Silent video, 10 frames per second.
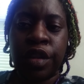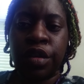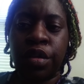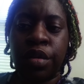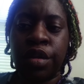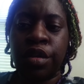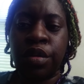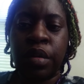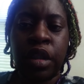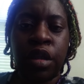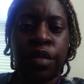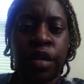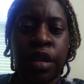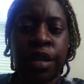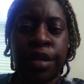do the studio
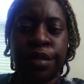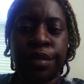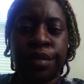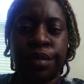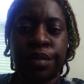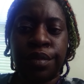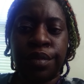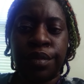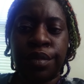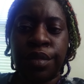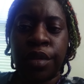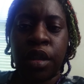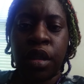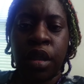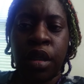thing.
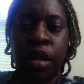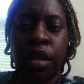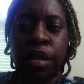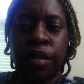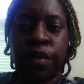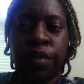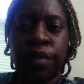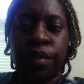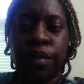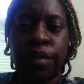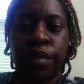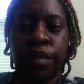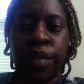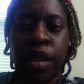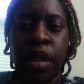Uh,
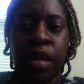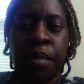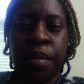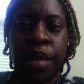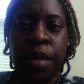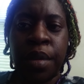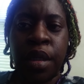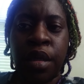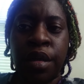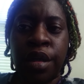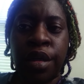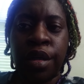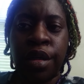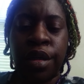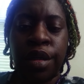maybe
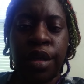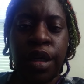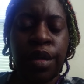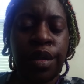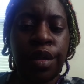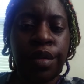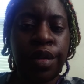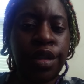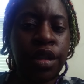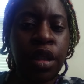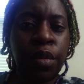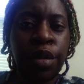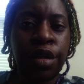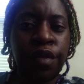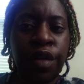uh, I don't know. It just ain't
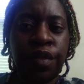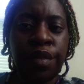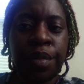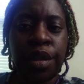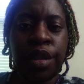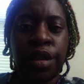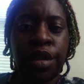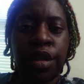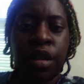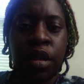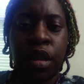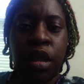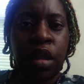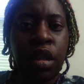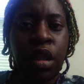working right for me.
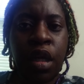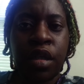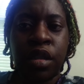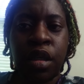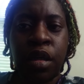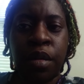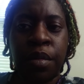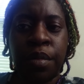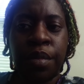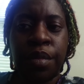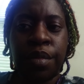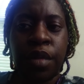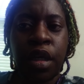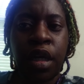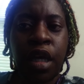Like the last time,
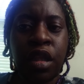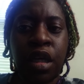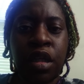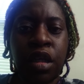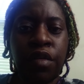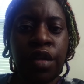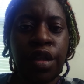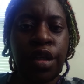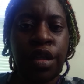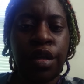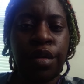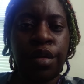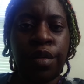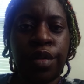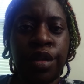like I think I did really good
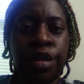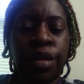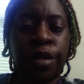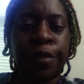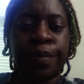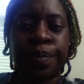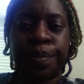on the one song,